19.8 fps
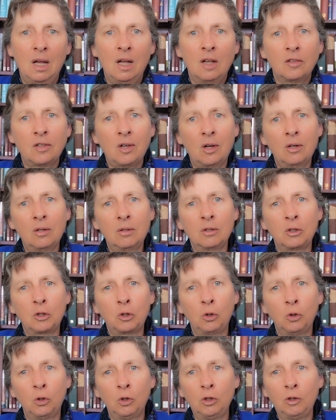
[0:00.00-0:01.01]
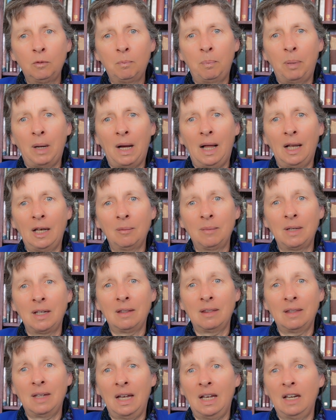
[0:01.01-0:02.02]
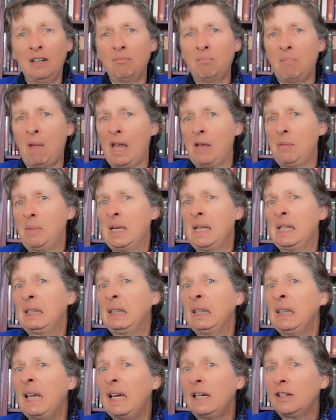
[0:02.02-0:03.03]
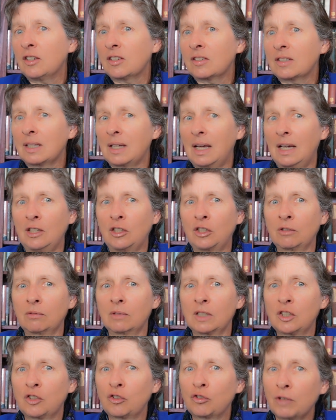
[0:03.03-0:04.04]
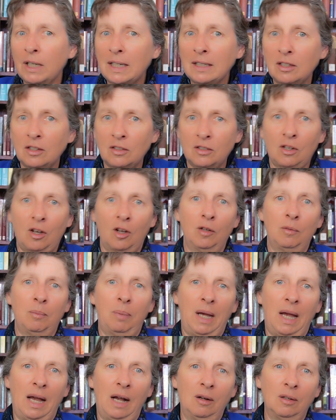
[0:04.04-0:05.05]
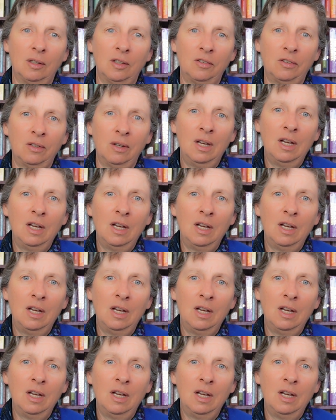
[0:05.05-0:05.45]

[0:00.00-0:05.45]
So could Parliament then maybe legislate to restrict its own powers